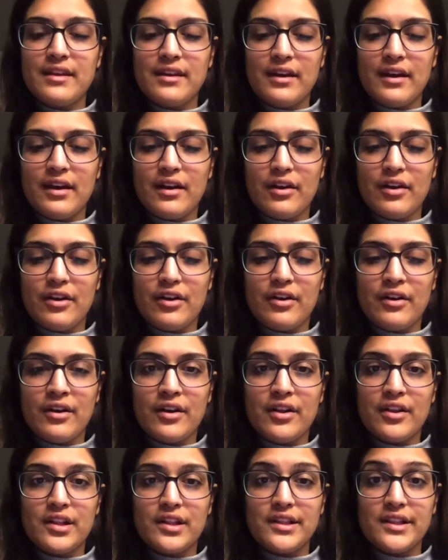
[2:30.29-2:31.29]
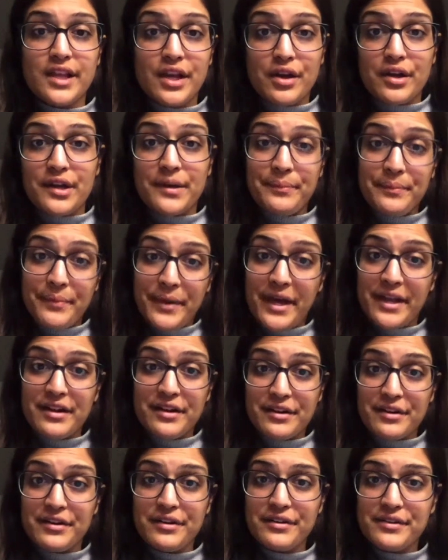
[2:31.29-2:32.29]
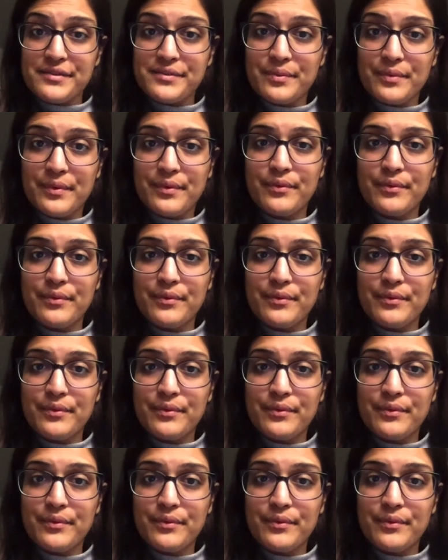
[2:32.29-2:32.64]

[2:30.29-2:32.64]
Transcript: are their competitors.